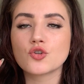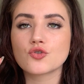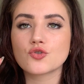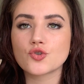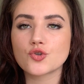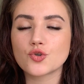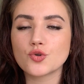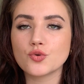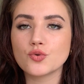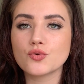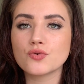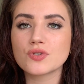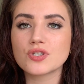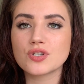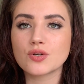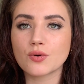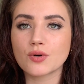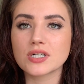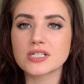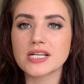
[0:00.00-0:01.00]
Choose
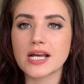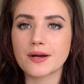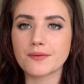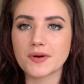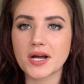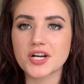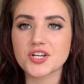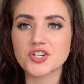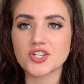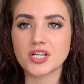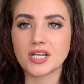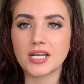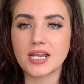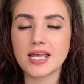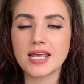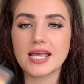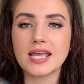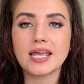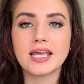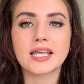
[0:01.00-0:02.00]
your direction.
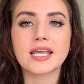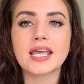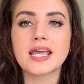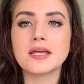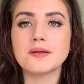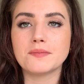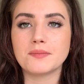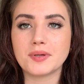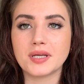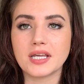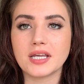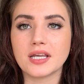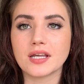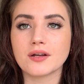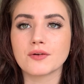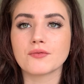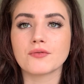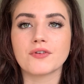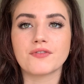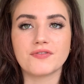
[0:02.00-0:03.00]
It can be
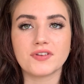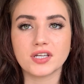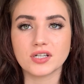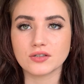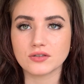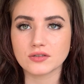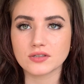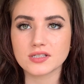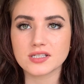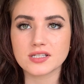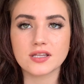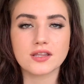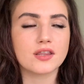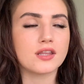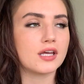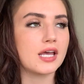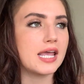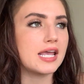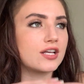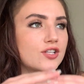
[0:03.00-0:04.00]
revealed.
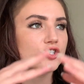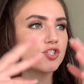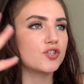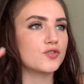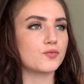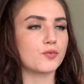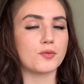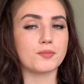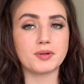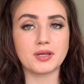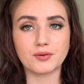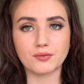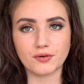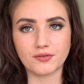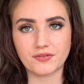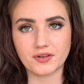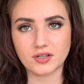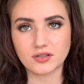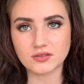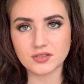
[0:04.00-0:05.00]
The answers will be
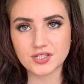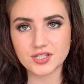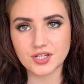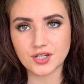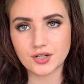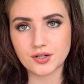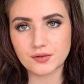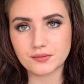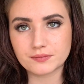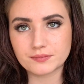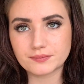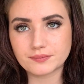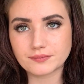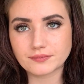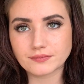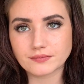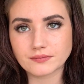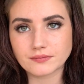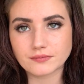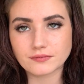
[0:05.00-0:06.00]
revealed to you.
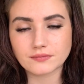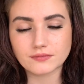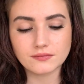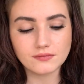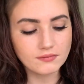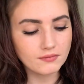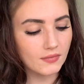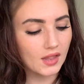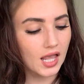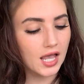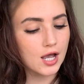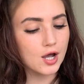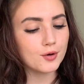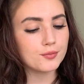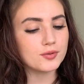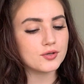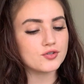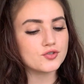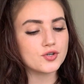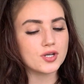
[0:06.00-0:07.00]
I hope
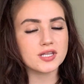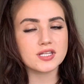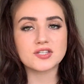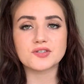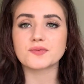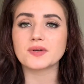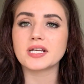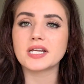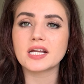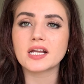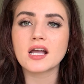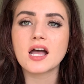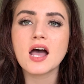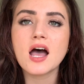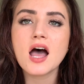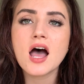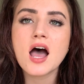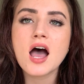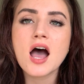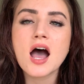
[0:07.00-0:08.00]
you enjoy this reading.
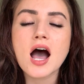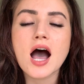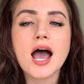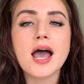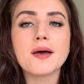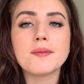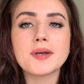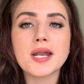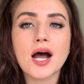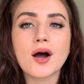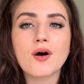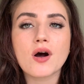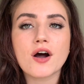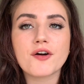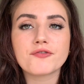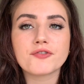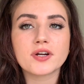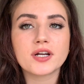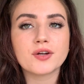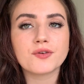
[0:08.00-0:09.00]
I am now
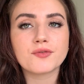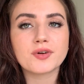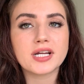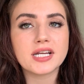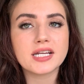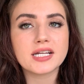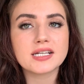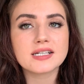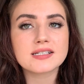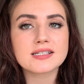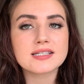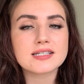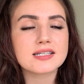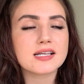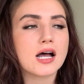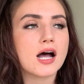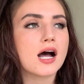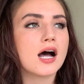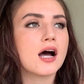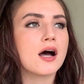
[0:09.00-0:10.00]
offering readings
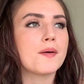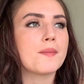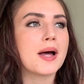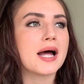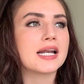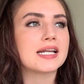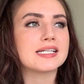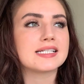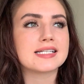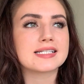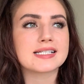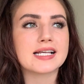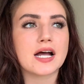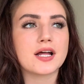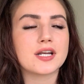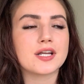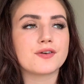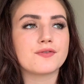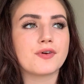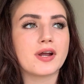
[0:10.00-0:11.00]
at a
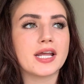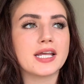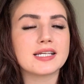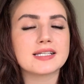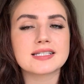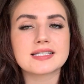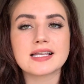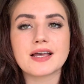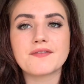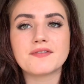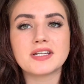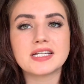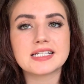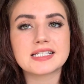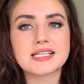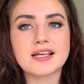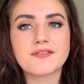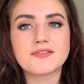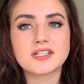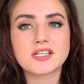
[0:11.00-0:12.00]
discounted rate,
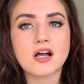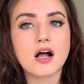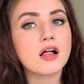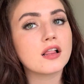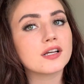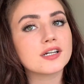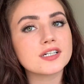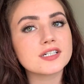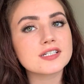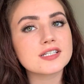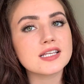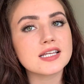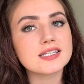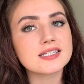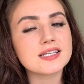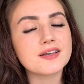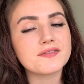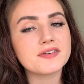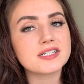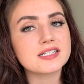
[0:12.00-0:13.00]

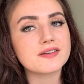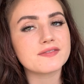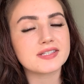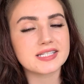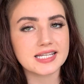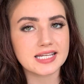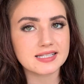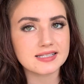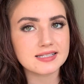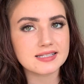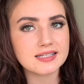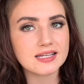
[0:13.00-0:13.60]
$77.77.